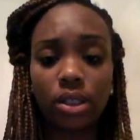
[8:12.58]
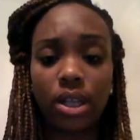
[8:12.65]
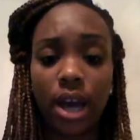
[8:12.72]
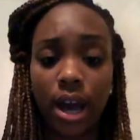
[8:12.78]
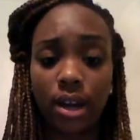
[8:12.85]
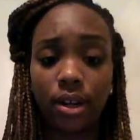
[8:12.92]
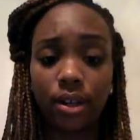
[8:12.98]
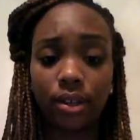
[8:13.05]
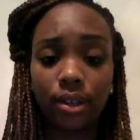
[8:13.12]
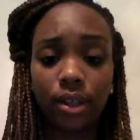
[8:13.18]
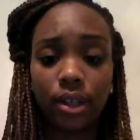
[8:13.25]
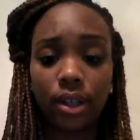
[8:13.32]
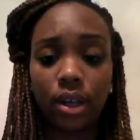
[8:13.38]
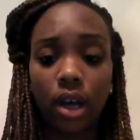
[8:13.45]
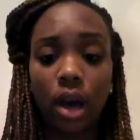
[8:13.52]
data,
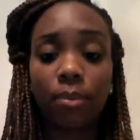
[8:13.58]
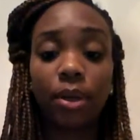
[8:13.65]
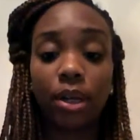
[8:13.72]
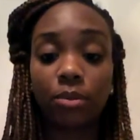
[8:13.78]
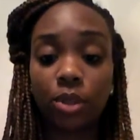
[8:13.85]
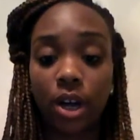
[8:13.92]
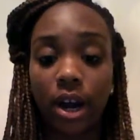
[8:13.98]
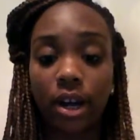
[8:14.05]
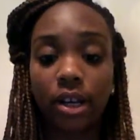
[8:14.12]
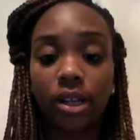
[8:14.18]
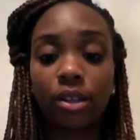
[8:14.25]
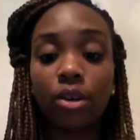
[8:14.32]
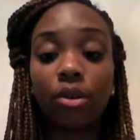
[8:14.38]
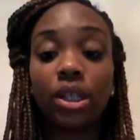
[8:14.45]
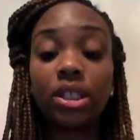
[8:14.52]

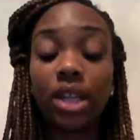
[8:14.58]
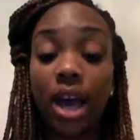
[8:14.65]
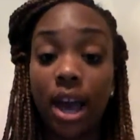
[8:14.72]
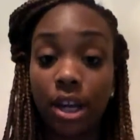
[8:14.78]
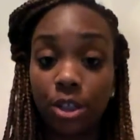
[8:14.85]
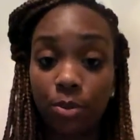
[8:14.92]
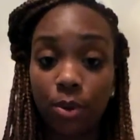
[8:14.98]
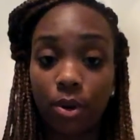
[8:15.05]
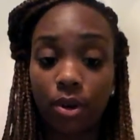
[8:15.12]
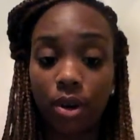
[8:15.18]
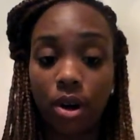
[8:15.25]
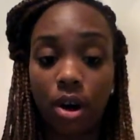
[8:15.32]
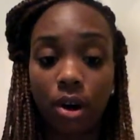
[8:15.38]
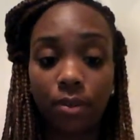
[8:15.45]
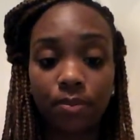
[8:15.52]
known as Edge
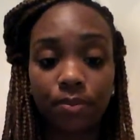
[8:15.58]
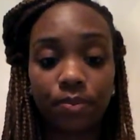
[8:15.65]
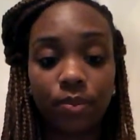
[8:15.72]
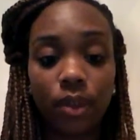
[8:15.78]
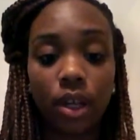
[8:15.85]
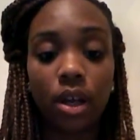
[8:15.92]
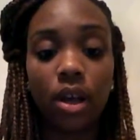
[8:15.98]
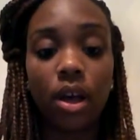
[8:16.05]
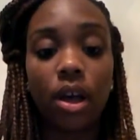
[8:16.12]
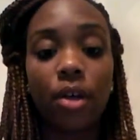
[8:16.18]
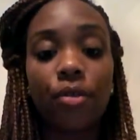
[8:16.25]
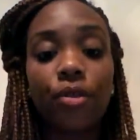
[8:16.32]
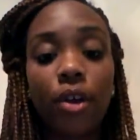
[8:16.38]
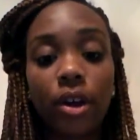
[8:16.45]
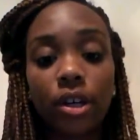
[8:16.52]
protocol.
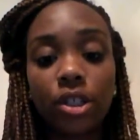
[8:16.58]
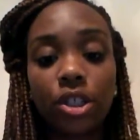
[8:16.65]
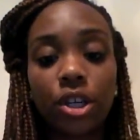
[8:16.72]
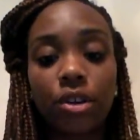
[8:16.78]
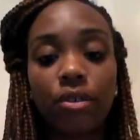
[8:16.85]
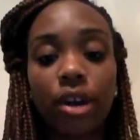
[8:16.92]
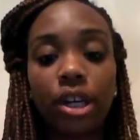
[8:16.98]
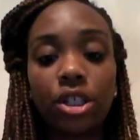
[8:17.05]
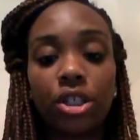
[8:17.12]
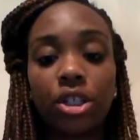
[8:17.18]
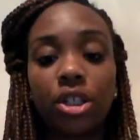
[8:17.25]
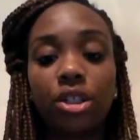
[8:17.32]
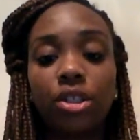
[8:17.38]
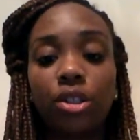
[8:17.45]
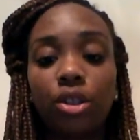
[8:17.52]
Third
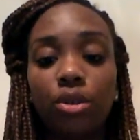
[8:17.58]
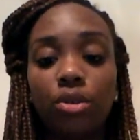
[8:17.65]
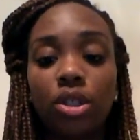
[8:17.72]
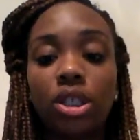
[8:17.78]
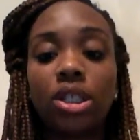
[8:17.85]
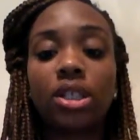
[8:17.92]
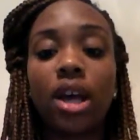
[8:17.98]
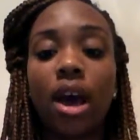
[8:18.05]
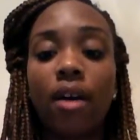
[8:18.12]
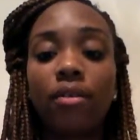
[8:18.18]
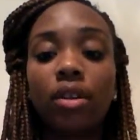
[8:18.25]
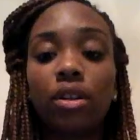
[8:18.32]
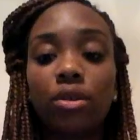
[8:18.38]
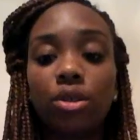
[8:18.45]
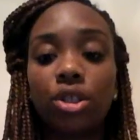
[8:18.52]
generation uses
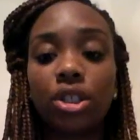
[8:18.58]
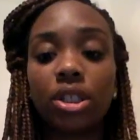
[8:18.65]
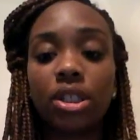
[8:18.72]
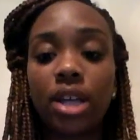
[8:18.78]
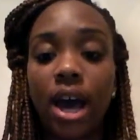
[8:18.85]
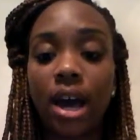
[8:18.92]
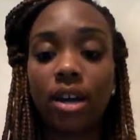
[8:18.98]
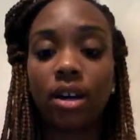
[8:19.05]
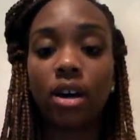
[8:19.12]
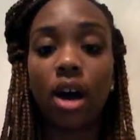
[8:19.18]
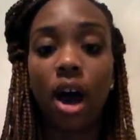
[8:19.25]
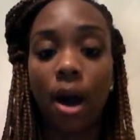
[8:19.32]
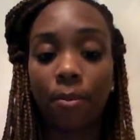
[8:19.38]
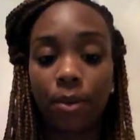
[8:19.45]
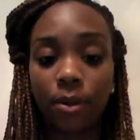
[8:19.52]
evolution data
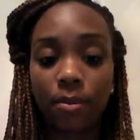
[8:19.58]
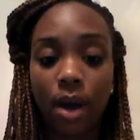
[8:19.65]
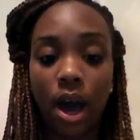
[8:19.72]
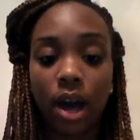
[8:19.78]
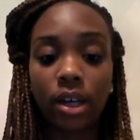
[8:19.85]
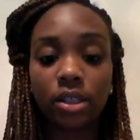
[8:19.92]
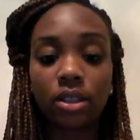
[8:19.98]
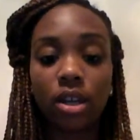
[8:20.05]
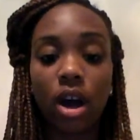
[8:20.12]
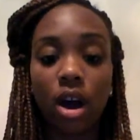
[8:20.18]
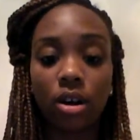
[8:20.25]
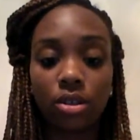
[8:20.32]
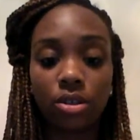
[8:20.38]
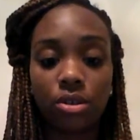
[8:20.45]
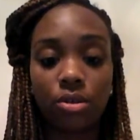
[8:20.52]
optimized,
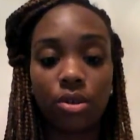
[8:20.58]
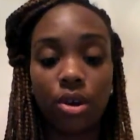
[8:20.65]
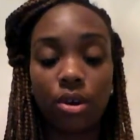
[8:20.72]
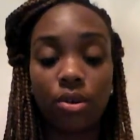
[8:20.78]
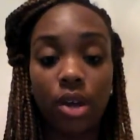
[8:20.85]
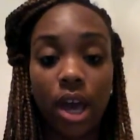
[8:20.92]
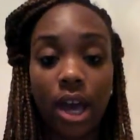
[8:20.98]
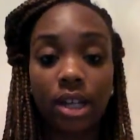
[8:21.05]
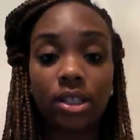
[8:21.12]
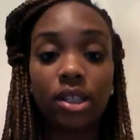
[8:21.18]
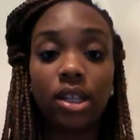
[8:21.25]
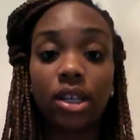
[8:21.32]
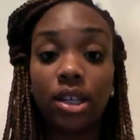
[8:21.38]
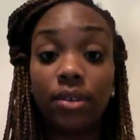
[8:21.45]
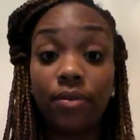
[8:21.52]
also known as
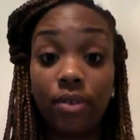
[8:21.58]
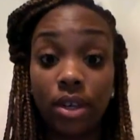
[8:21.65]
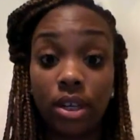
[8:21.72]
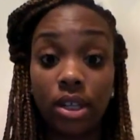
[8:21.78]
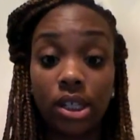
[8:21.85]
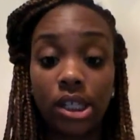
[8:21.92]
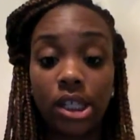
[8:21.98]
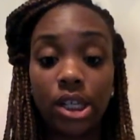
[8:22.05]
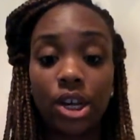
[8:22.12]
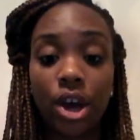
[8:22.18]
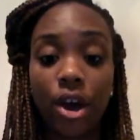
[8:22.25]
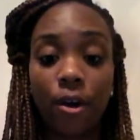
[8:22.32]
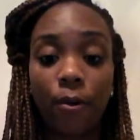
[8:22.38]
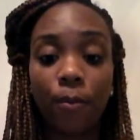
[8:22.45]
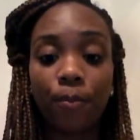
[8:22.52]

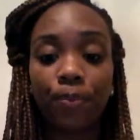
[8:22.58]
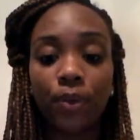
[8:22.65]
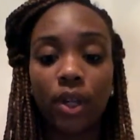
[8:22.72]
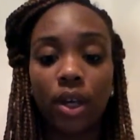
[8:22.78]
EVDO.